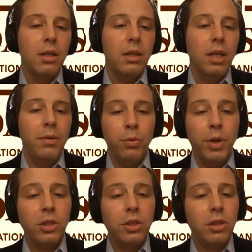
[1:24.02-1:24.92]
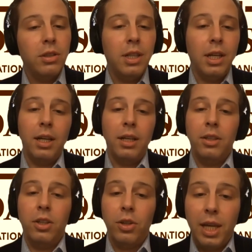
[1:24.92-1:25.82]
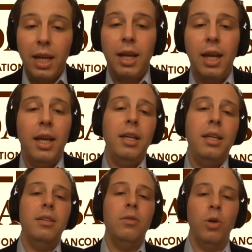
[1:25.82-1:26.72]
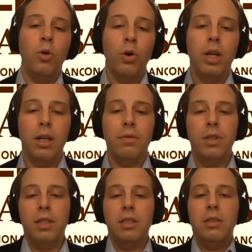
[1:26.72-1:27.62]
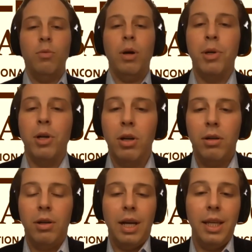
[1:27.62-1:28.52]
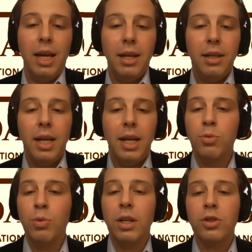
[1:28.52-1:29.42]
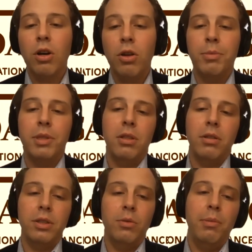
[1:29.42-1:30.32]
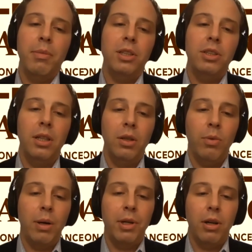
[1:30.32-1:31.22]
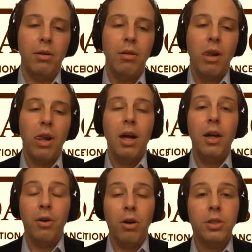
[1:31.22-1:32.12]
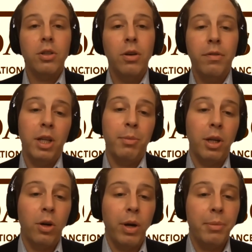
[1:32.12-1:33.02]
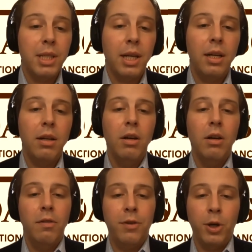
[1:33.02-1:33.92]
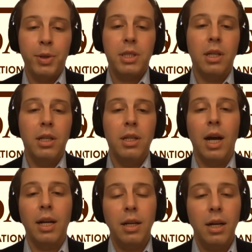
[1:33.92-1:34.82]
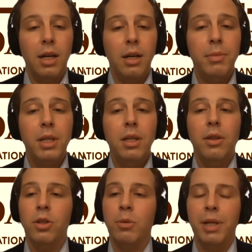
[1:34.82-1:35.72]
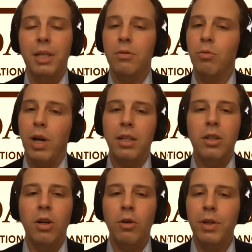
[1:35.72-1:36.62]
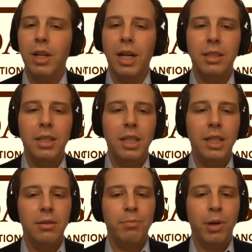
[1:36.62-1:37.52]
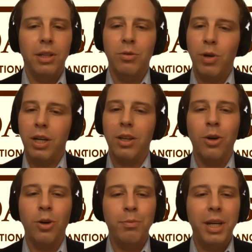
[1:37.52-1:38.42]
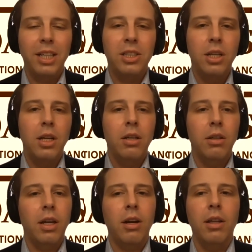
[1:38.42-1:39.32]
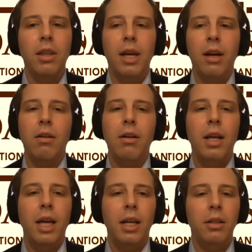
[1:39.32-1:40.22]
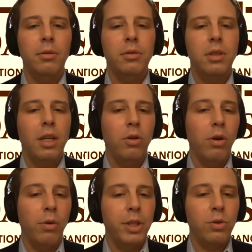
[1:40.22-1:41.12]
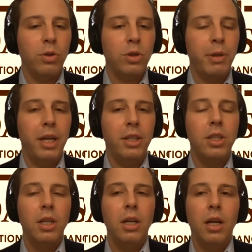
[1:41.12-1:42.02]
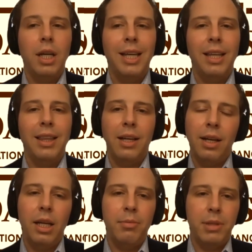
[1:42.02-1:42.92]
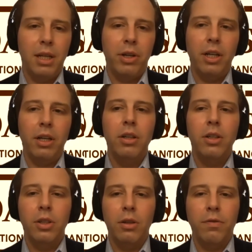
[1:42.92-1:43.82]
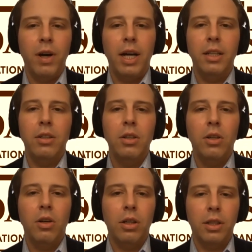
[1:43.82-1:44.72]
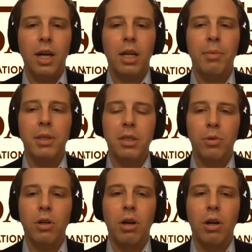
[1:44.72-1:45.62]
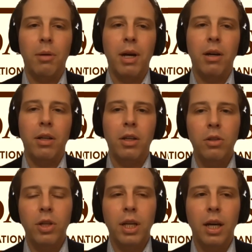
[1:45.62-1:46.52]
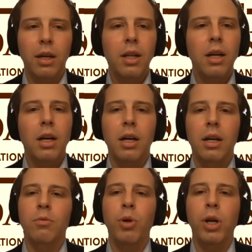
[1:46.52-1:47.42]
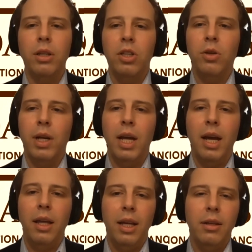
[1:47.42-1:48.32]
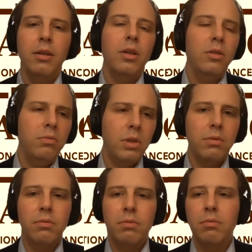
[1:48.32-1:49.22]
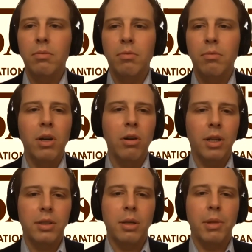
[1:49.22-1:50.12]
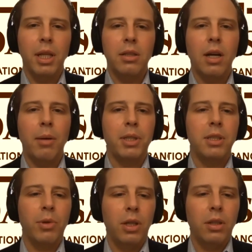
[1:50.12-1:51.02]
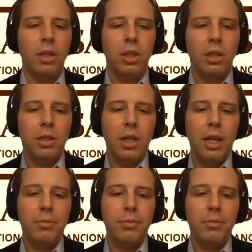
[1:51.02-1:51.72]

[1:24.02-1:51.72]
If you registered, you'll get a recording of this webinar at the end, as well as all the materials that we mentioned in the webinar. They're also available on our website, foason.com. There's a big red COVID-19 button right on the homepage. Click on there, and it'll take you to our resource page. In the claims area, you'll find all the documents that we're talking about, including a written Q&A that will mirror on some of the topics that we're going to touch on today.